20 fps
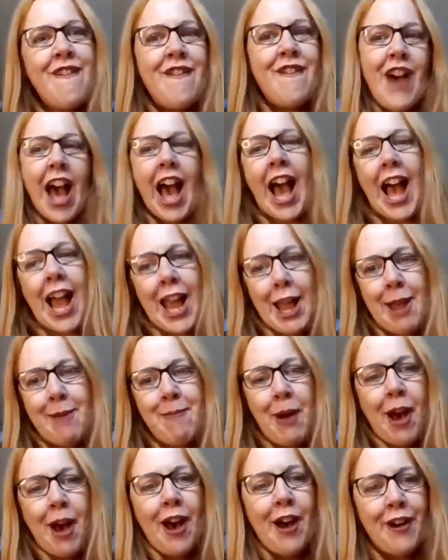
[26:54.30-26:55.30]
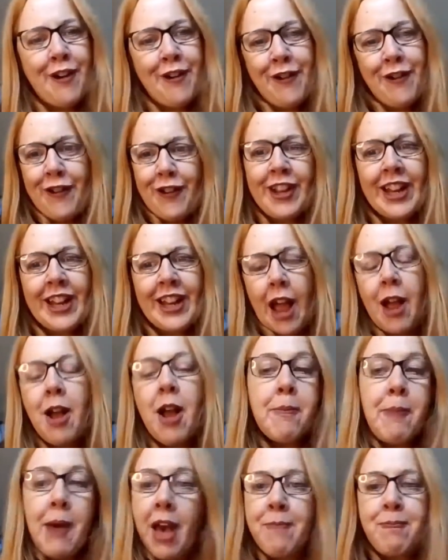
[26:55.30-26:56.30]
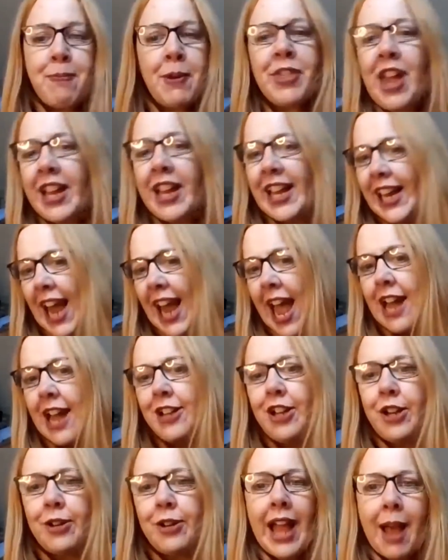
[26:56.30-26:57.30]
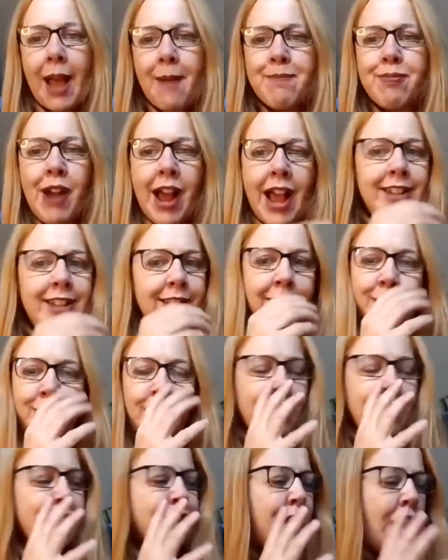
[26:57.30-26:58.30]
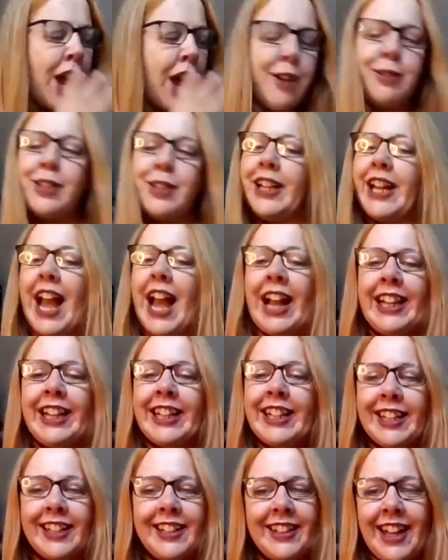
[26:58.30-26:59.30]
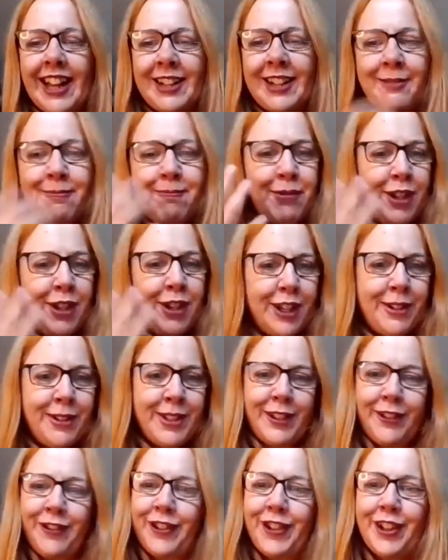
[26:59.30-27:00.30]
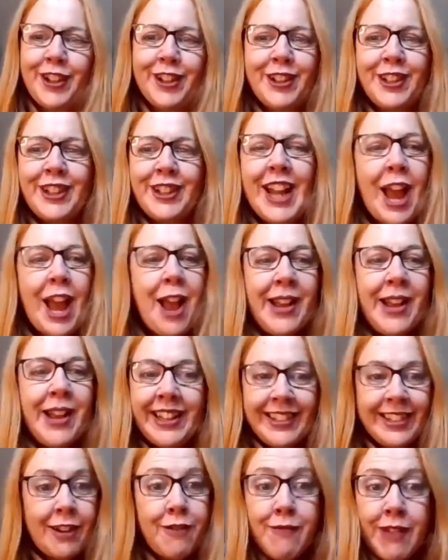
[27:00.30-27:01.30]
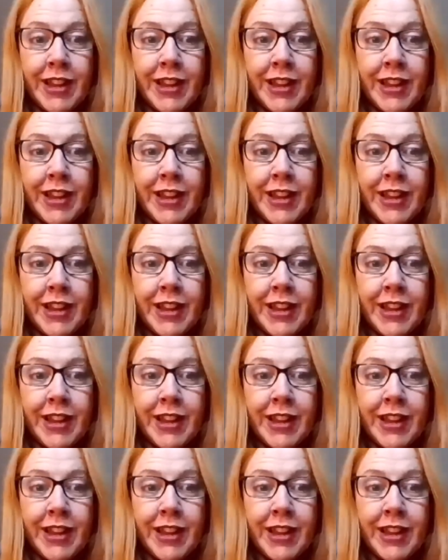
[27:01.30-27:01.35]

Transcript: vibe of, but then again, you get brides who are totally elegant and beautiful. It's a